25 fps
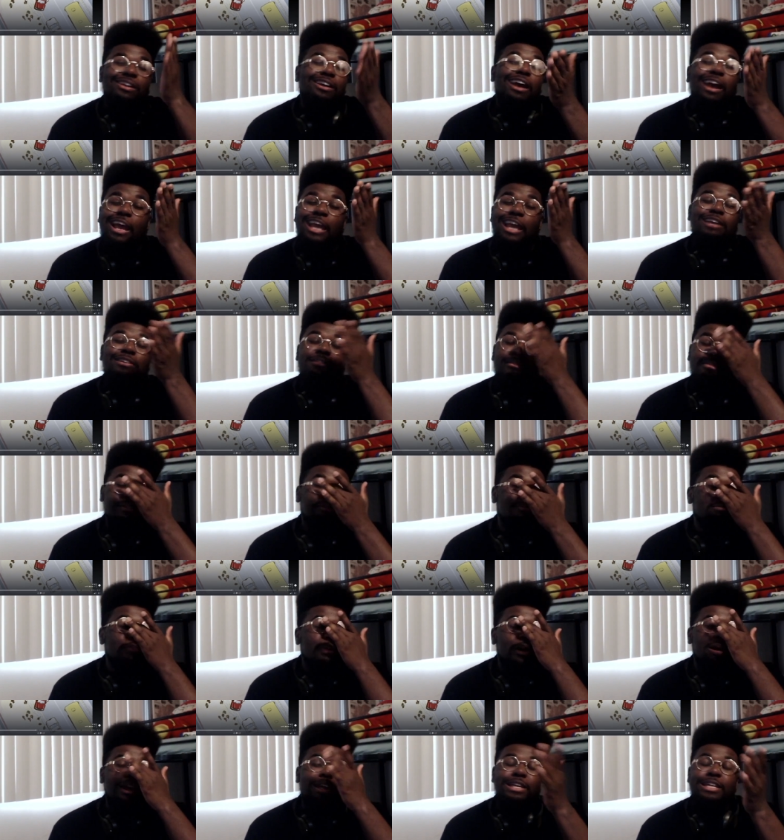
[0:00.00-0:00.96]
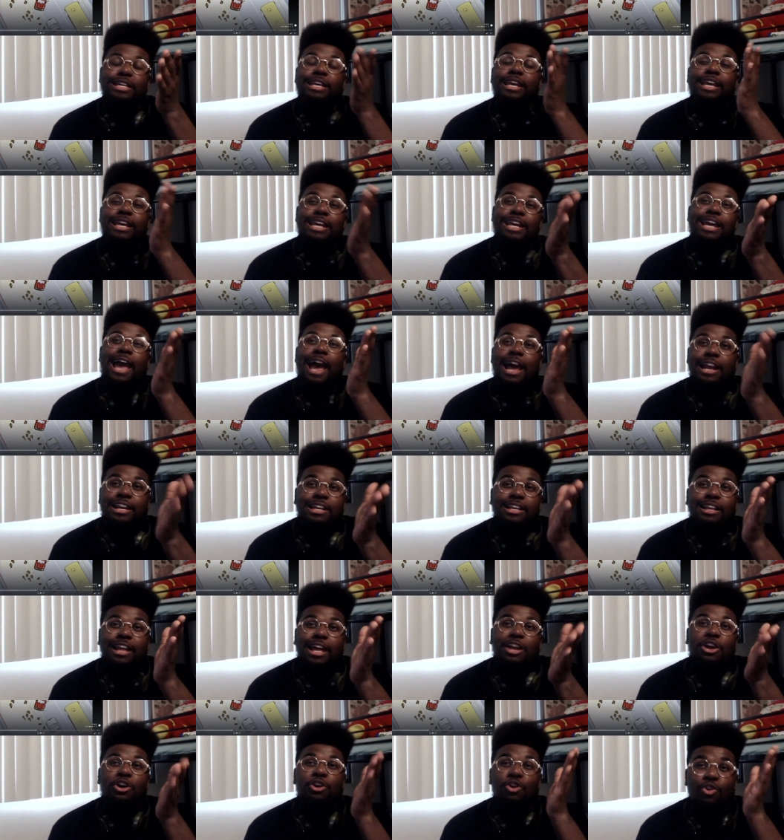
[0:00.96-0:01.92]
He acted
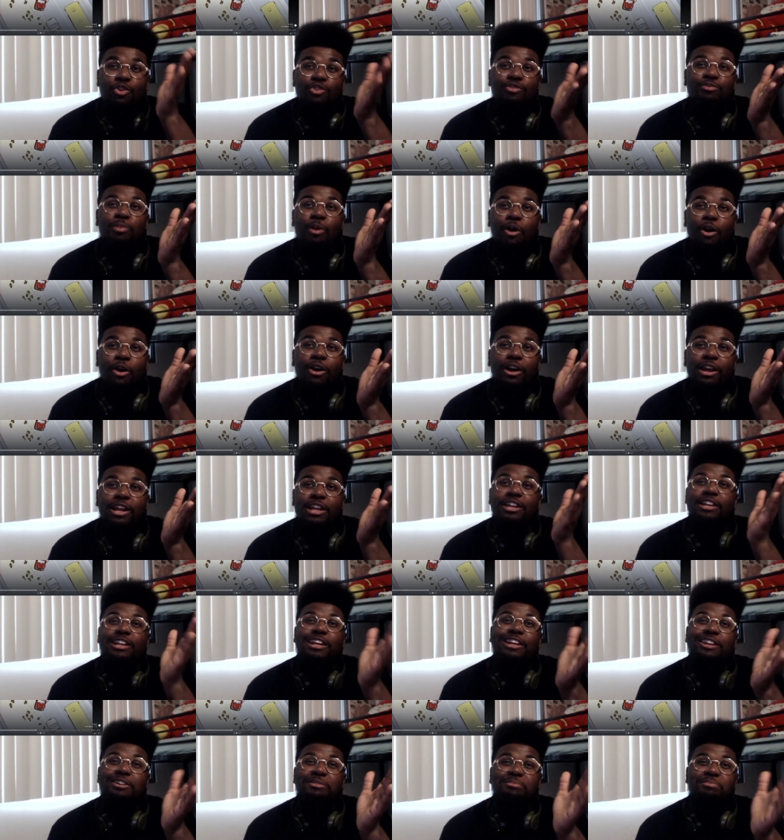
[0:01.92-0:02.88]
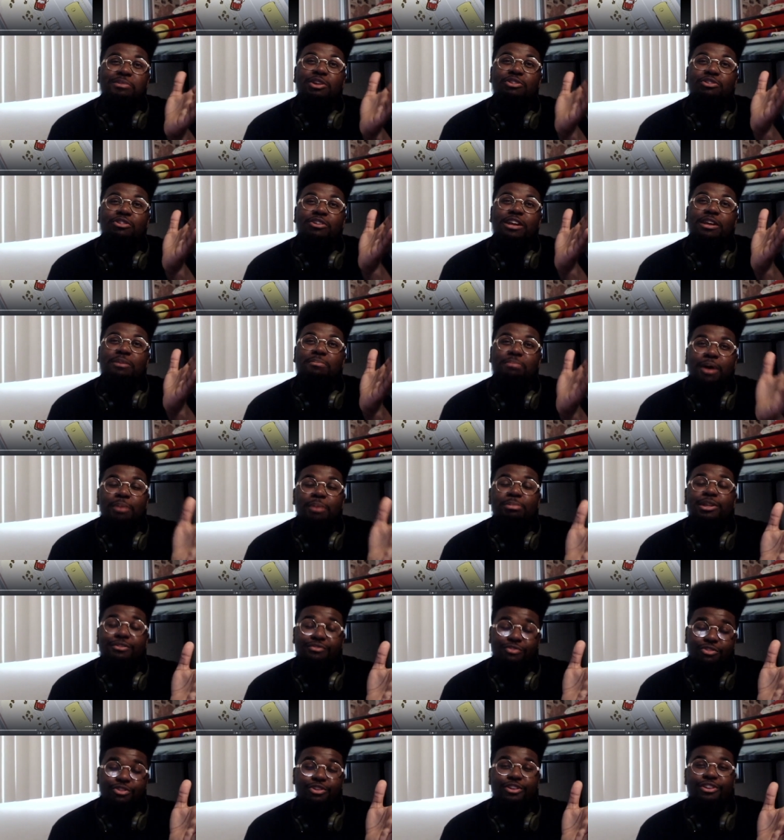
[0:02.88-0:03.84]
like a goofball in the middle in
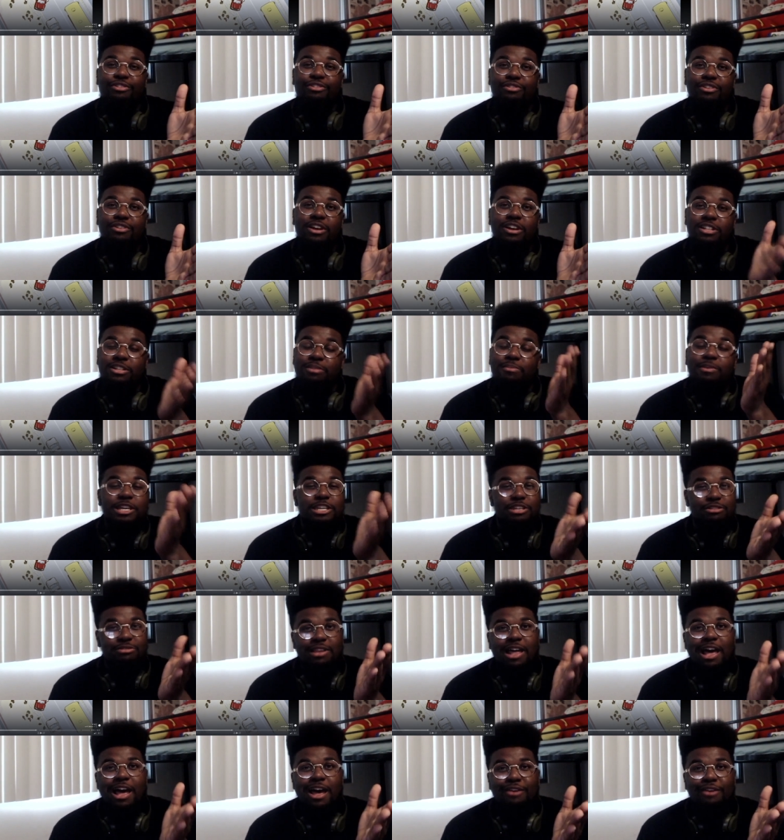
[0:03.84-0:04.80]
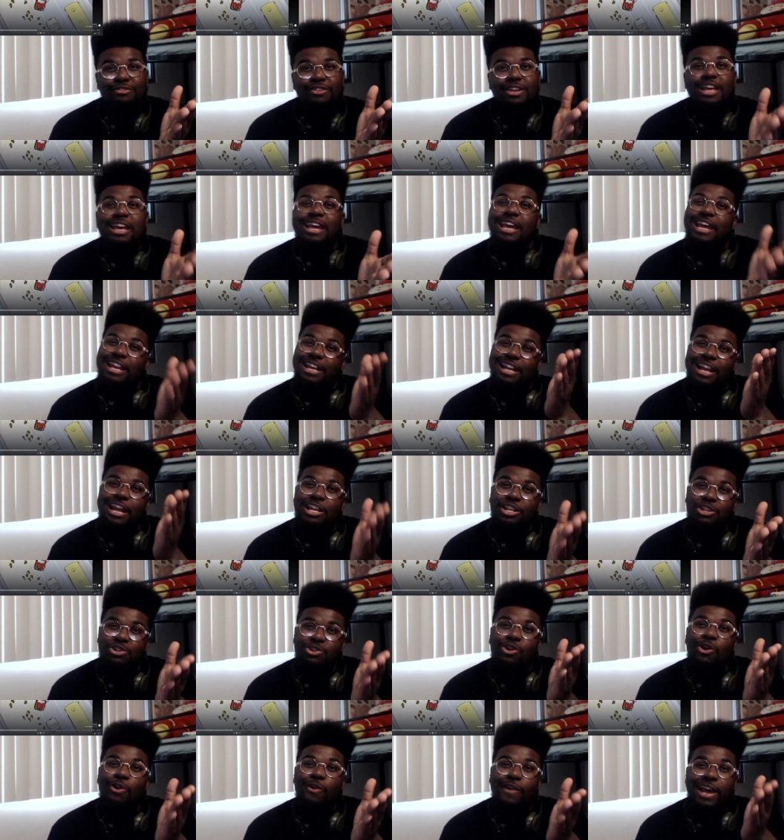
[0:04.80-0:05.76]
public for you to make you laugh. And then
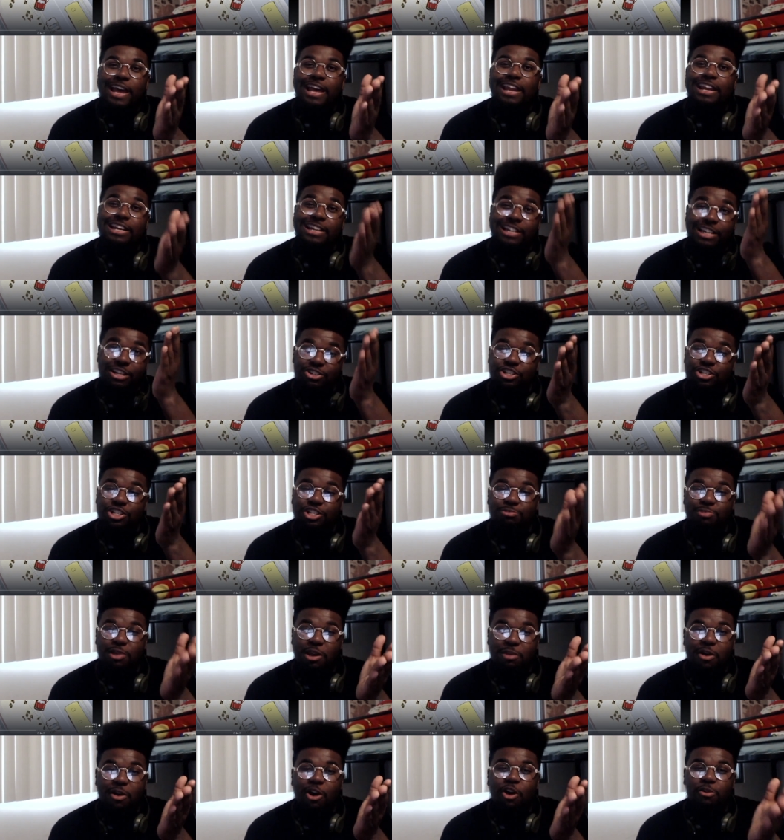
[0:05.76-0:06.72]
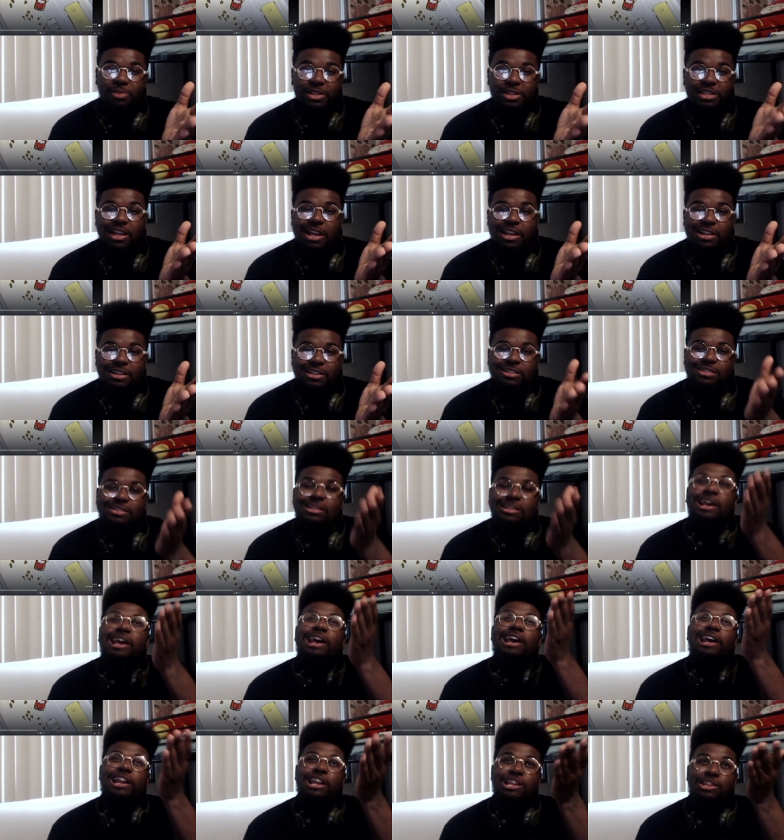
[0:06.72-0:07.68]
you go ahead and disrespect my homie like this,
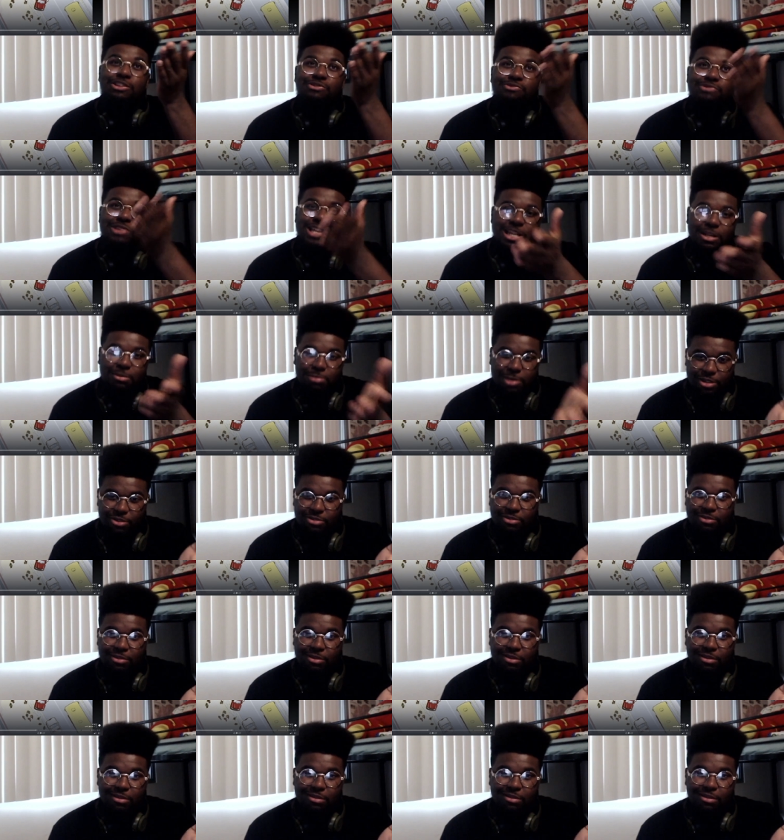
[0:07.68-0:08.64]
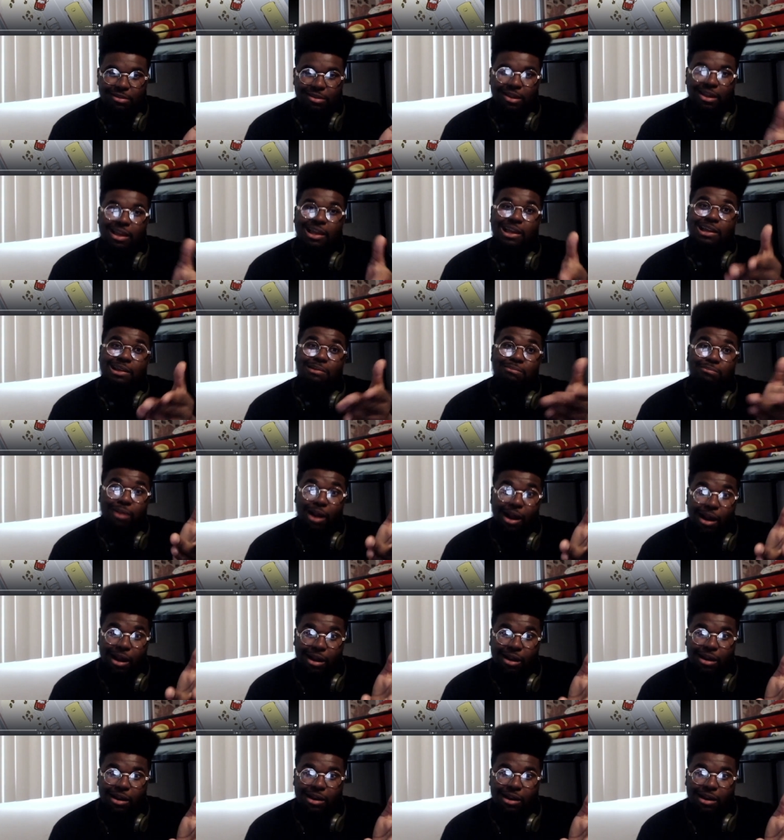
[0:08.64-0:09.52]
and then you get him killed? Bruh.